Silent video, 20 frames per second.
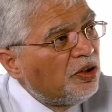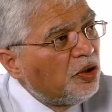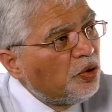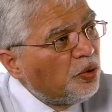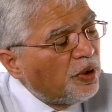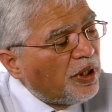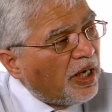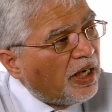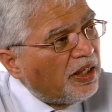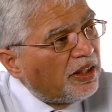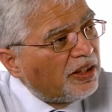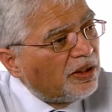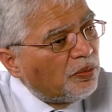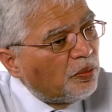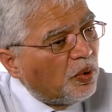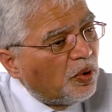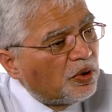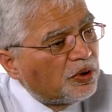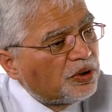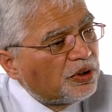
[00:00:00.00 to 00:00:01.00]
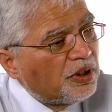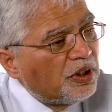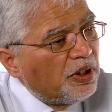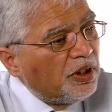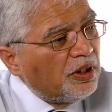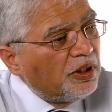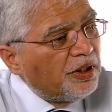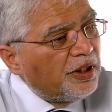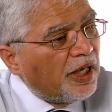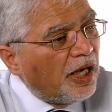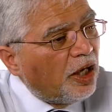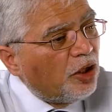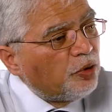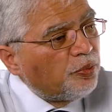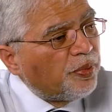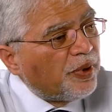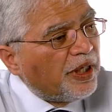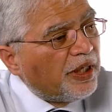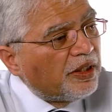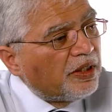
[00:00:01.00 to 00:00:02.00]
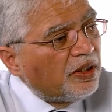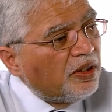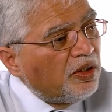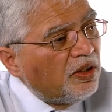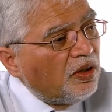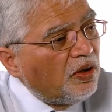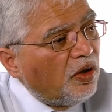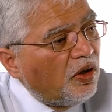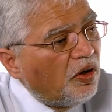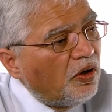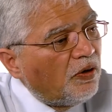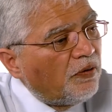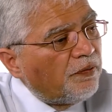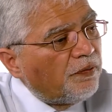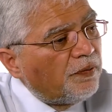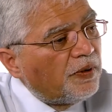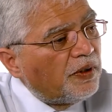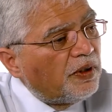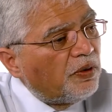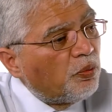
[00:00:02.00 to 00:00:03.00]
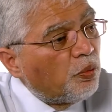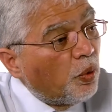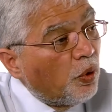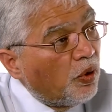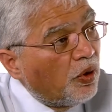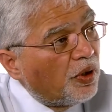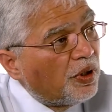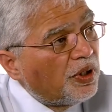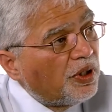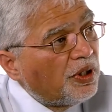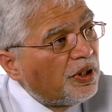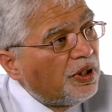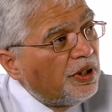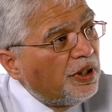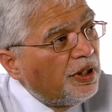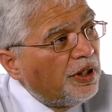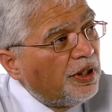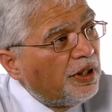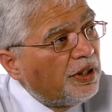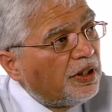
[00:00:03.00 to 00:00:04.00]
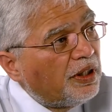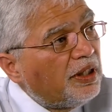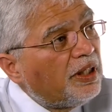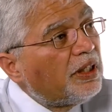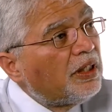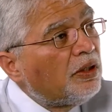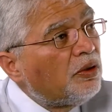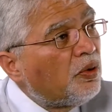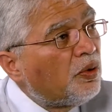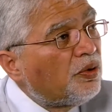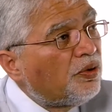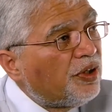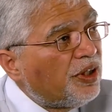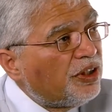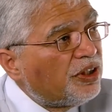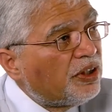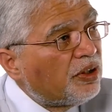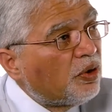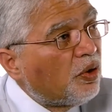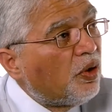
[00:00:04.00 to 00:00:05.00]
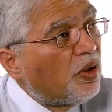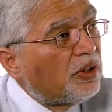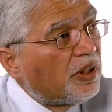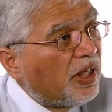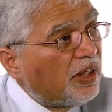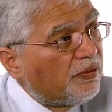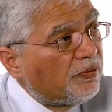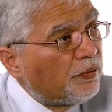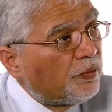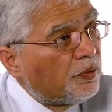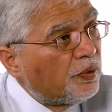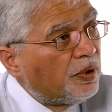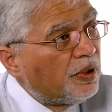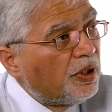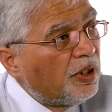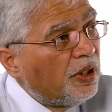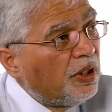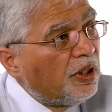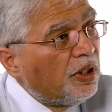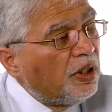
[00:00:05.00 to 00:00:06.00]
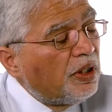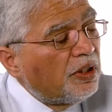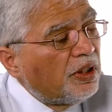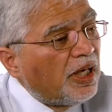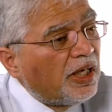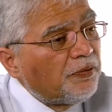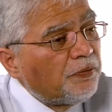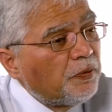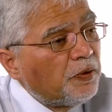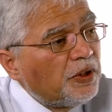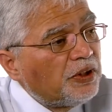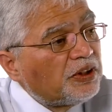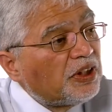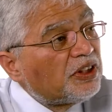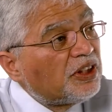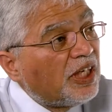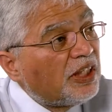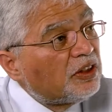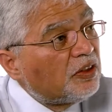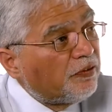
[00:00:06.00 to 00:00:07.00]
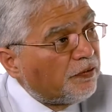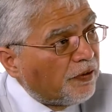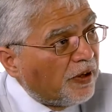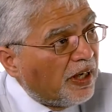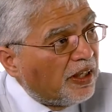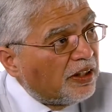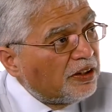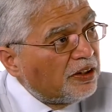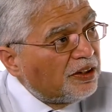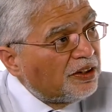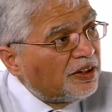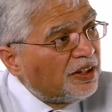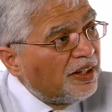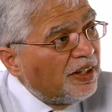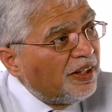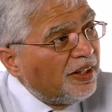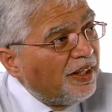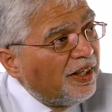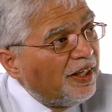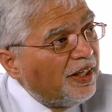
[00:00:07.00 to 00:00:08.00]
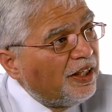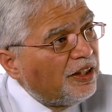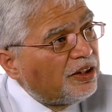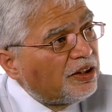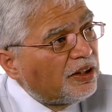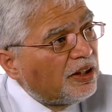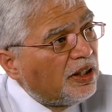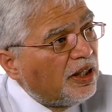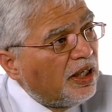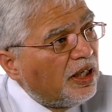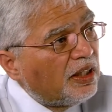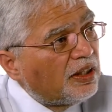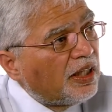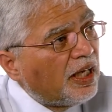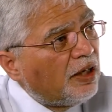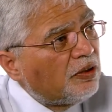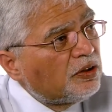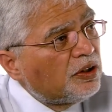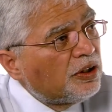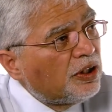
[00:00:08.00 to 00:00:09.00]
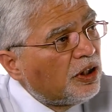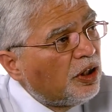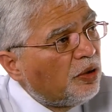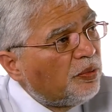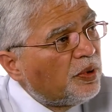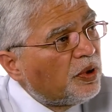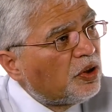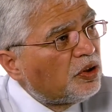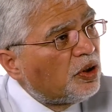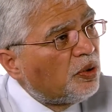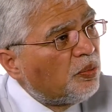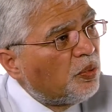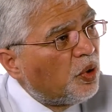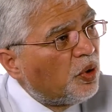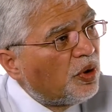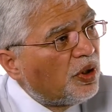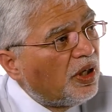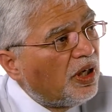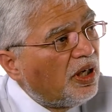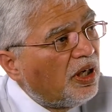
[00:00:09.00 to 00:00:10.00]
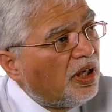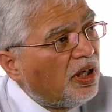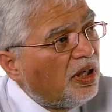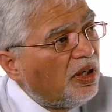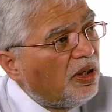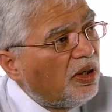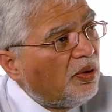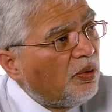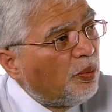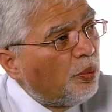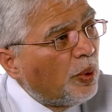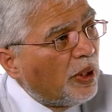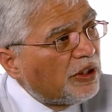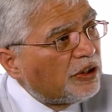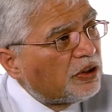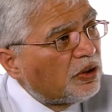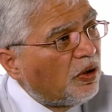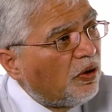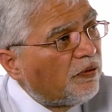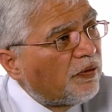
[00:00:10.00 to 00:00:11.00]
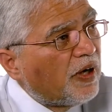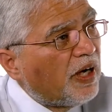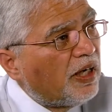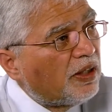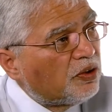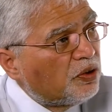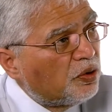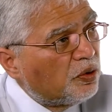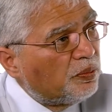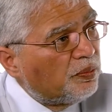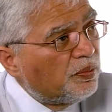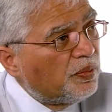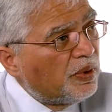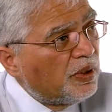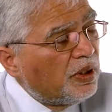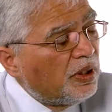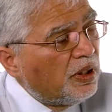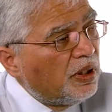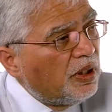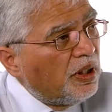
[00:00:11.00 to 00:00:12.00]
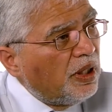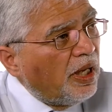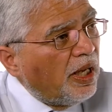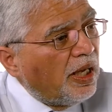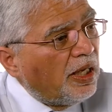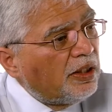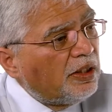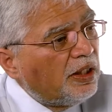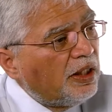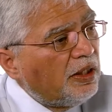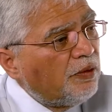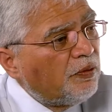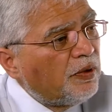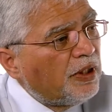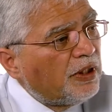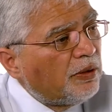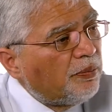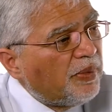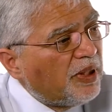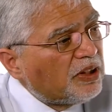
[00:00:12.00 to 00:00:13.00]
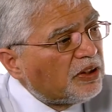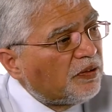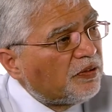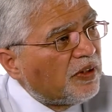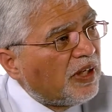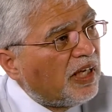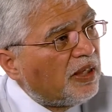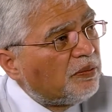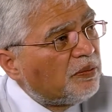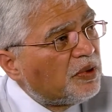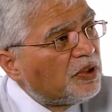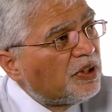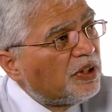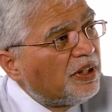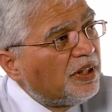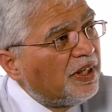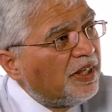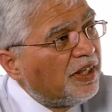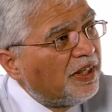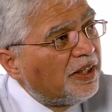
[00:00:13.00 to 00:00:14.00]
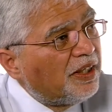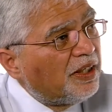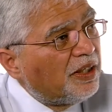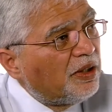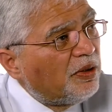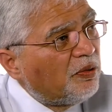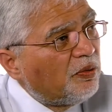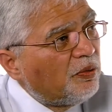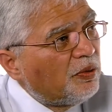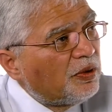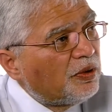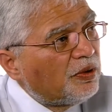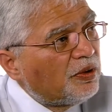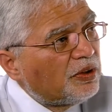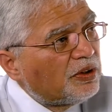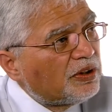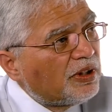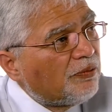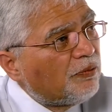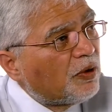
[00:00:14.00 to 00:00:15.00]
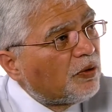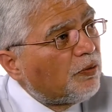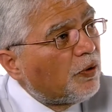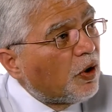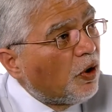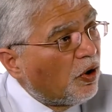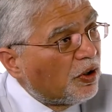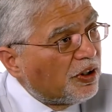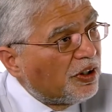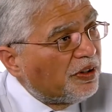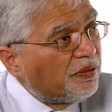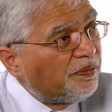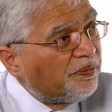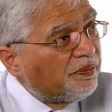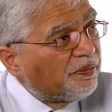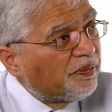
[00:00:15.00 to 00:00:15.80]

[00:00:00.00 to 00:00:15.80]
new reality was the outbreak of war in a little-known region called Darfur. Darfur is the size of France. It's 1,000 kilometers or more west of Khartoum, and even at the best of times, somewhat forgotten.